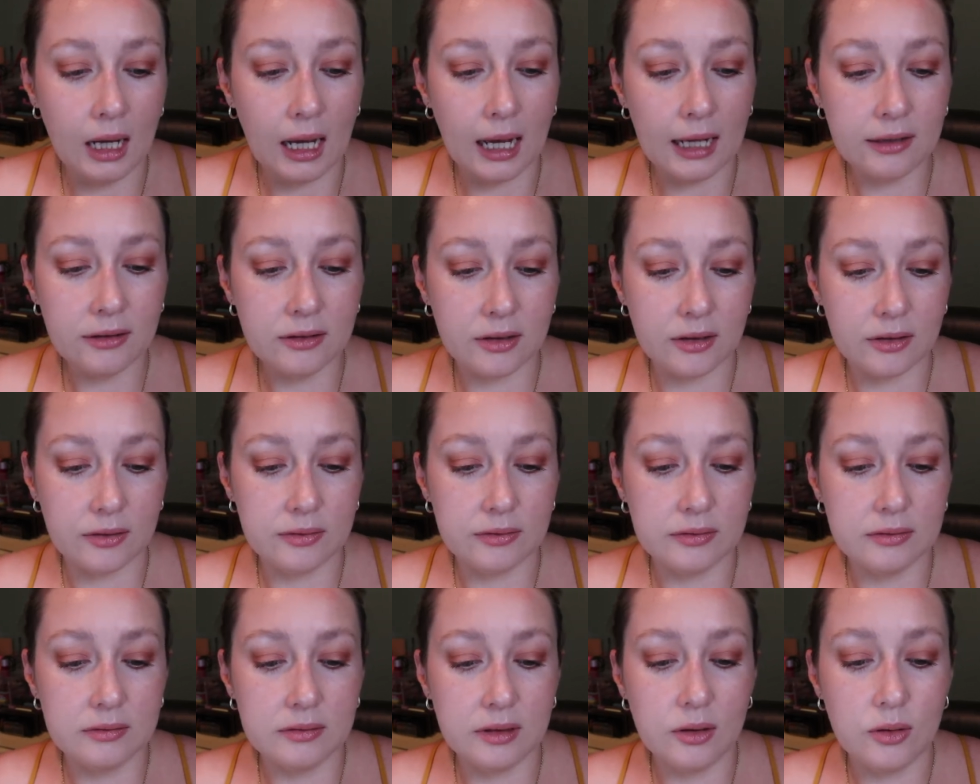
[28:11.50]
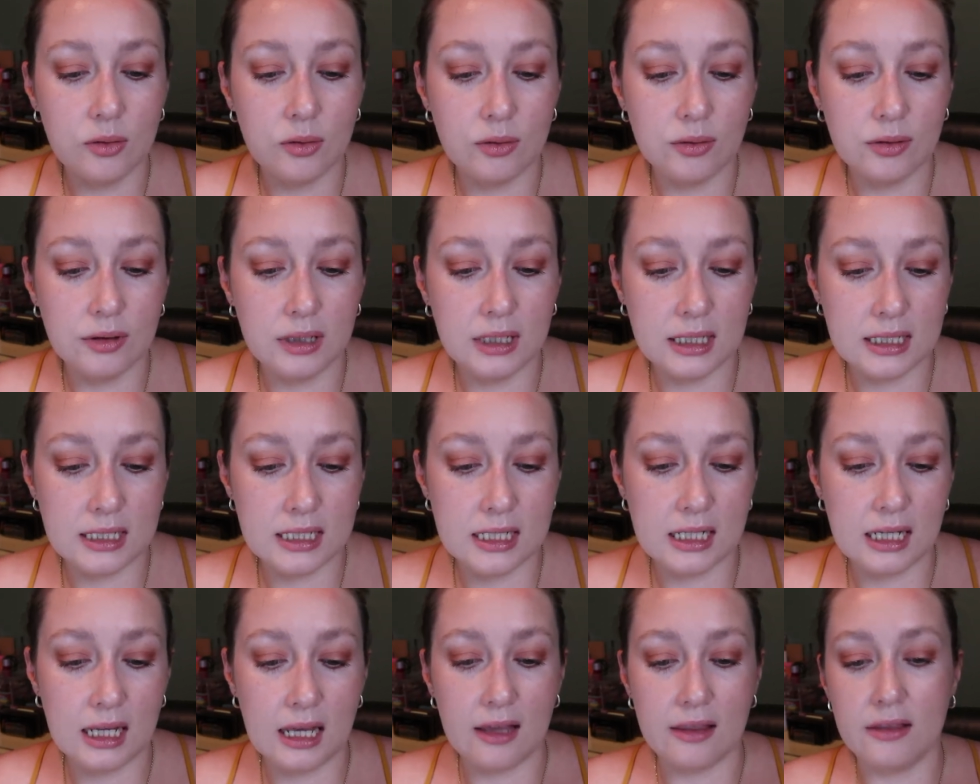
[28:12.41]
I don't know, the whole thing
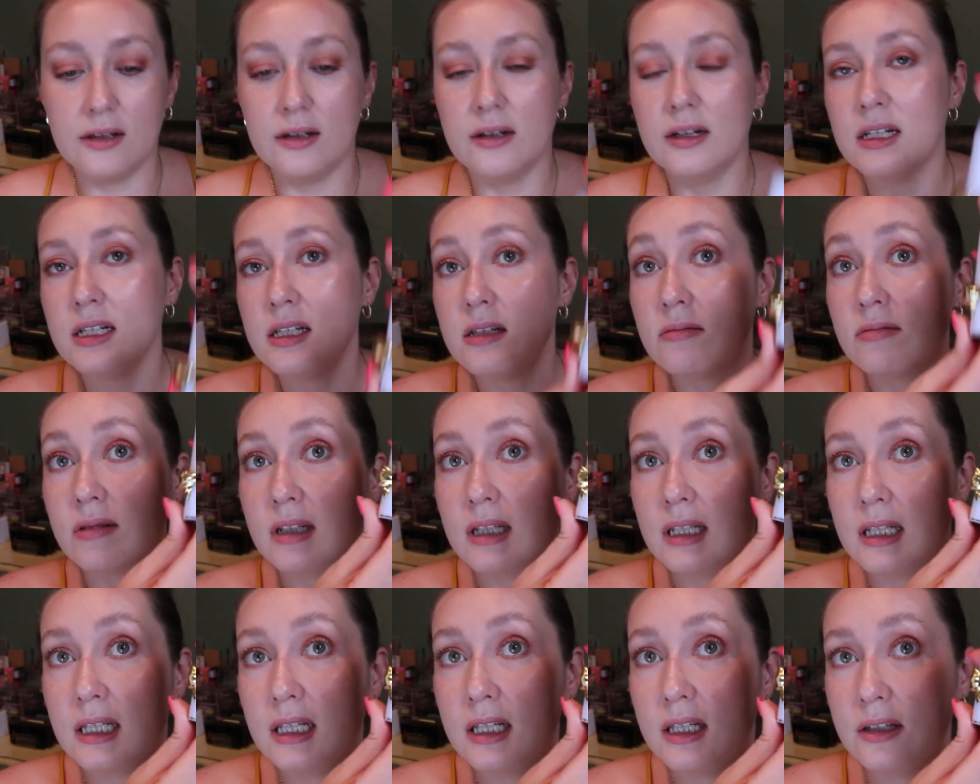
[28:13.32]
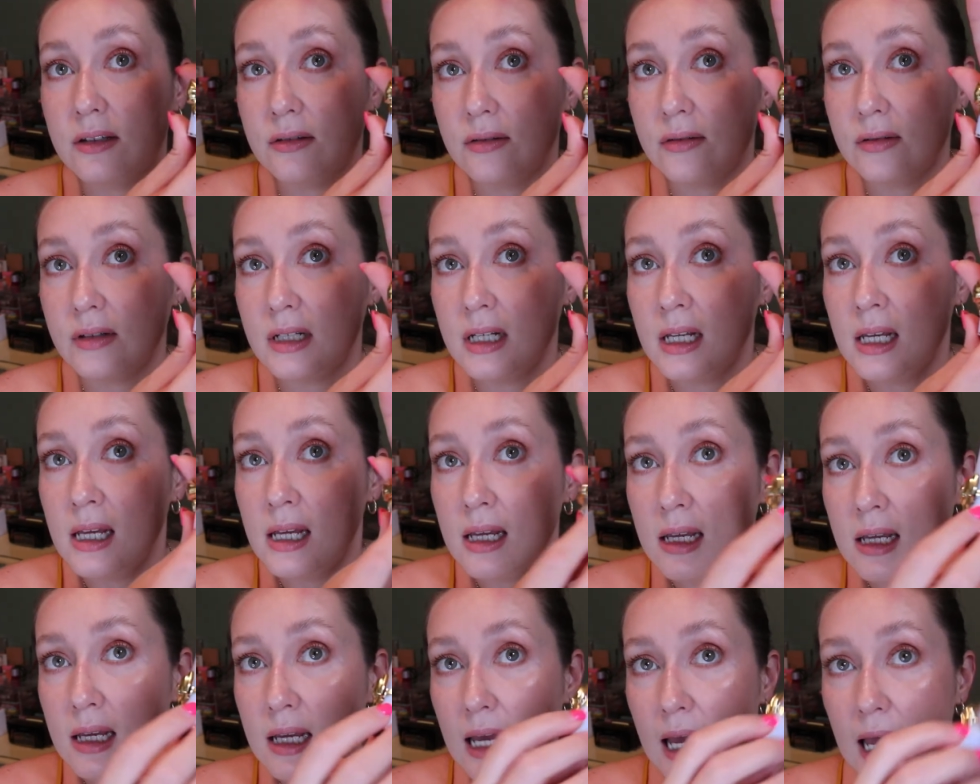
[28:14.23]
together is really cute.
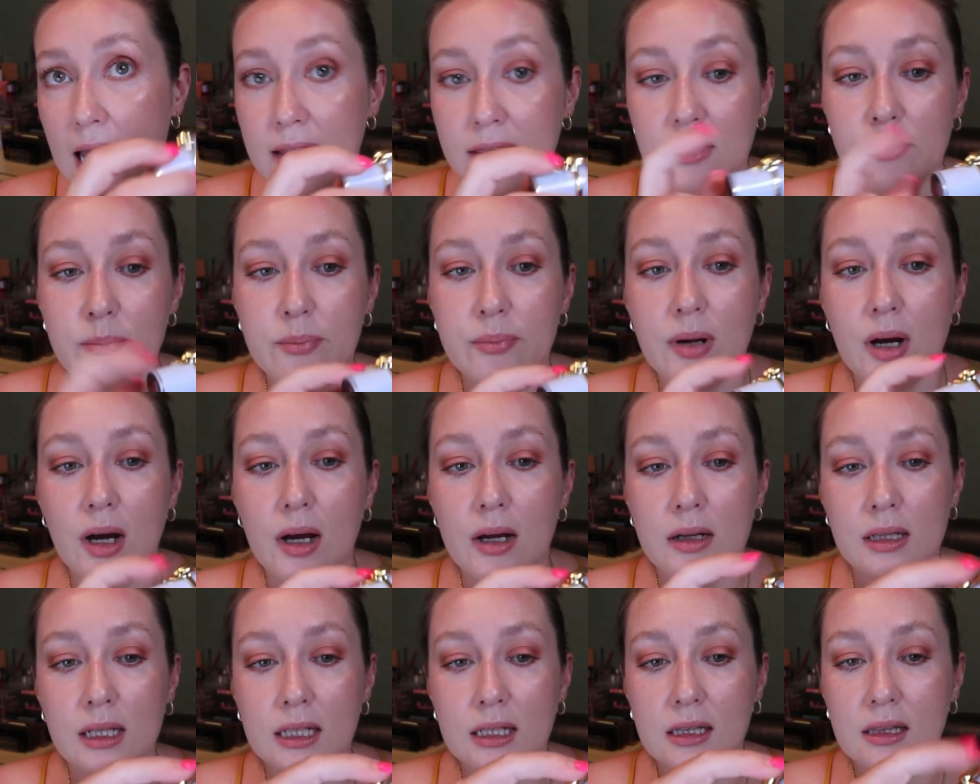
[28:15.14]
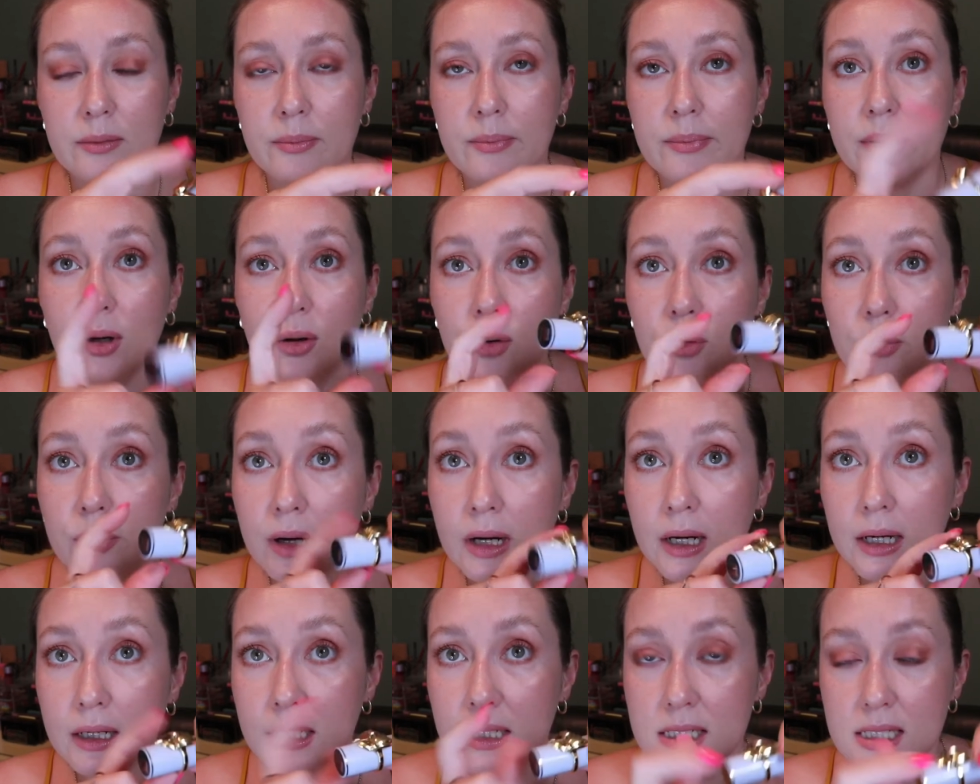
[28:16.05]
And the bot, like the bow
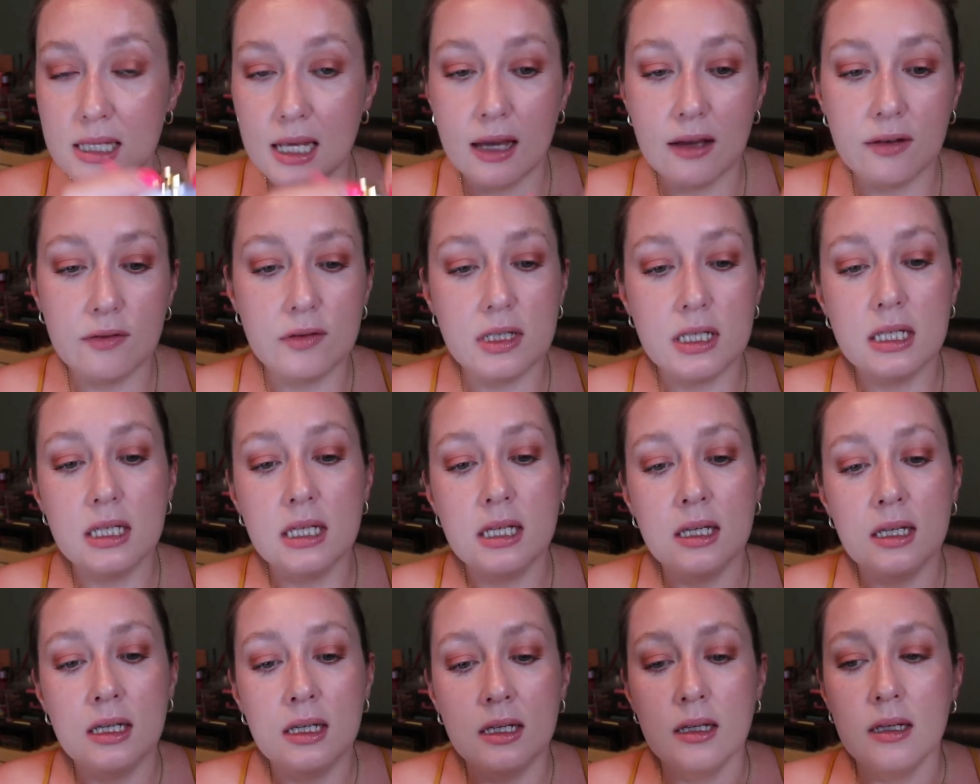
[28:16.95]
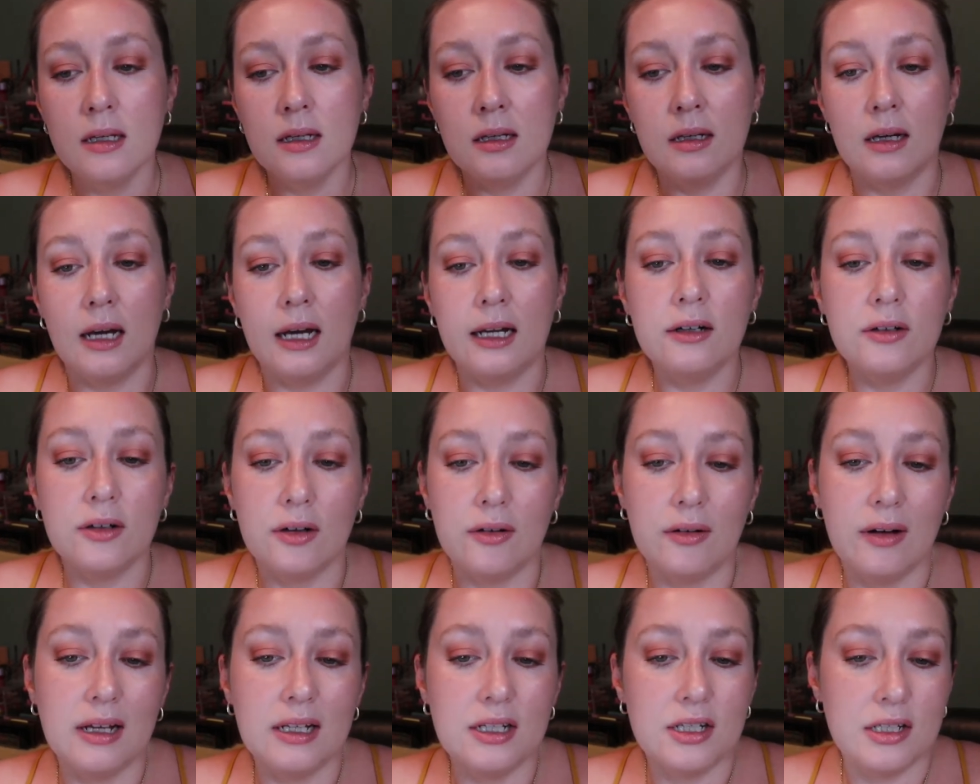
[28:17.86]
part is heavy. I don't know,
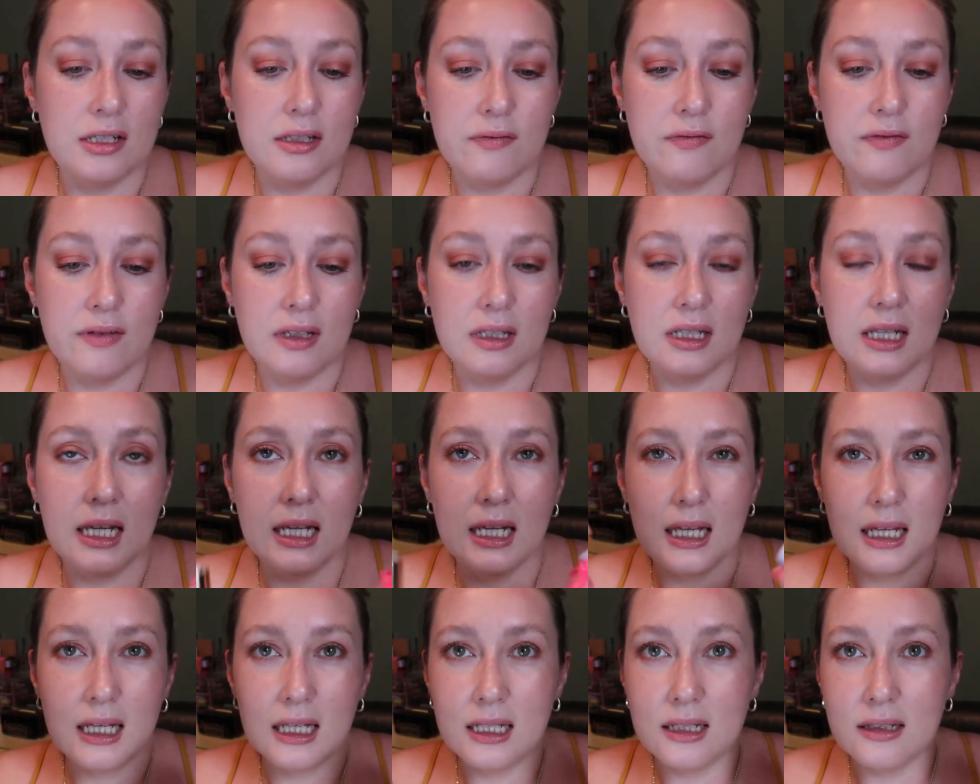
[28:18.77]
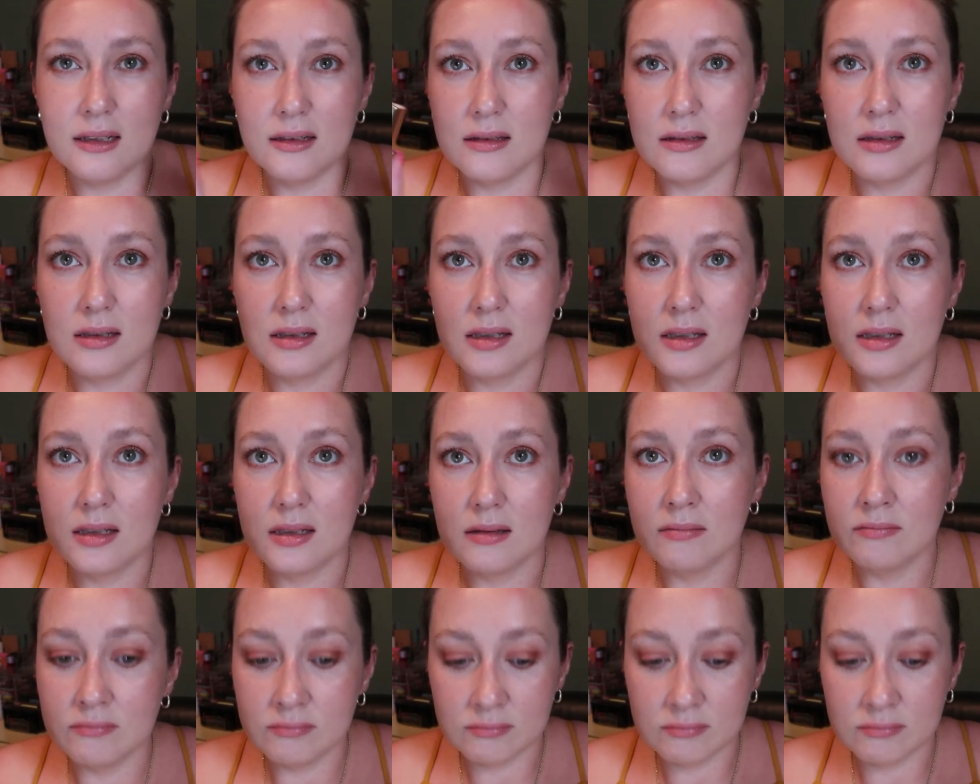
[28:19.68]
I just feel like it's,